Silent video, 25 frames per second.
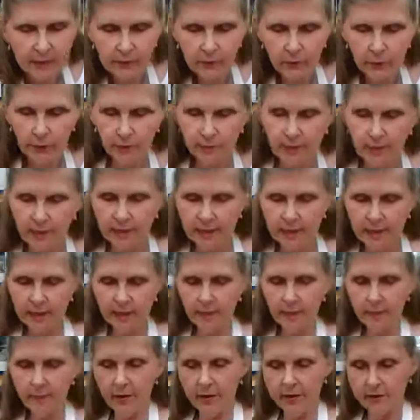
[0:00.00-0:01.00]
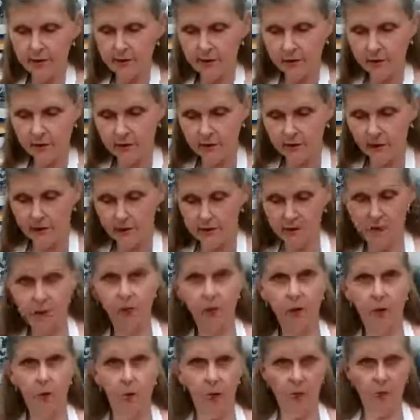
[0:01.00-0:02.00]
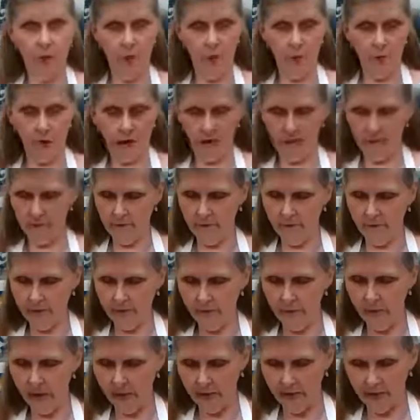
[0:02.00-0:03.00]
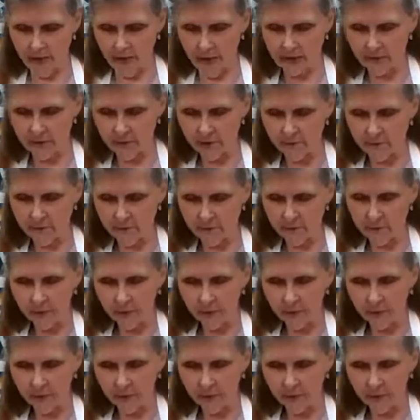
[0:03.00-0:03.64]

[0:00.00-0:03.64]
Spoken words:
we're making a pesto sauce to go on it rather than mayonnaise.